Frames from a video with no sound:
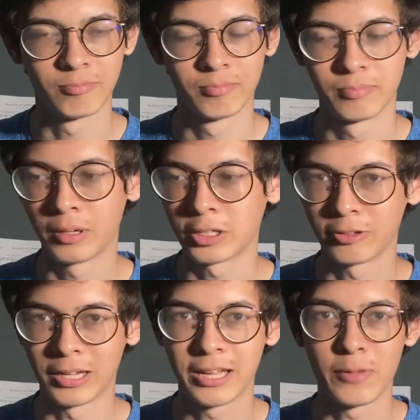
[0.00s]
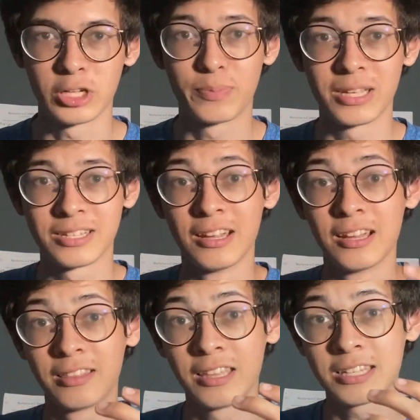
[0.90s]
Kimmich, because
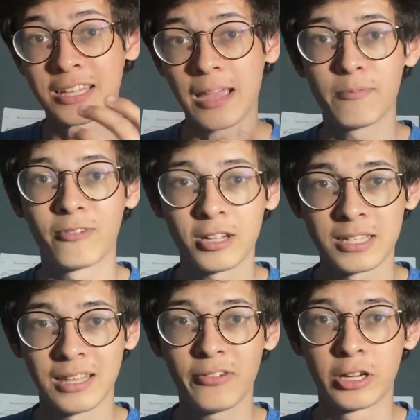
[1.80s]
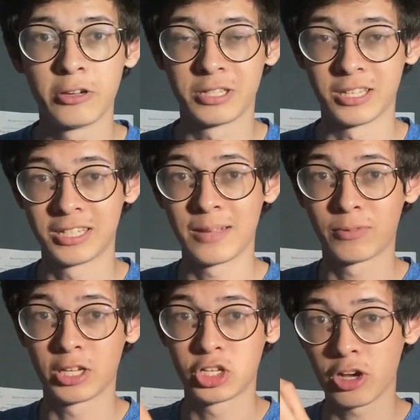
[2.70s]
this game versus Leverkusen seemed
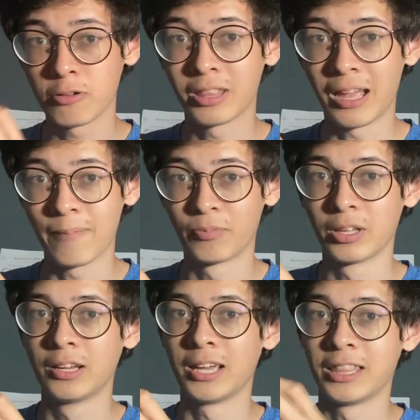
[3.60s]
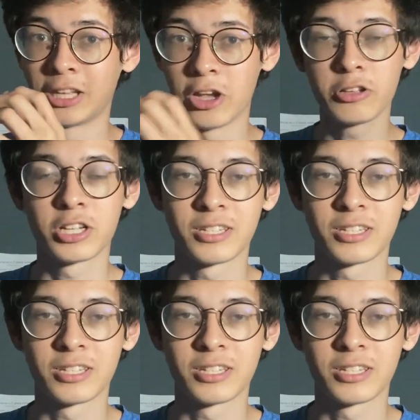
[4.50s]
to show that in the coach's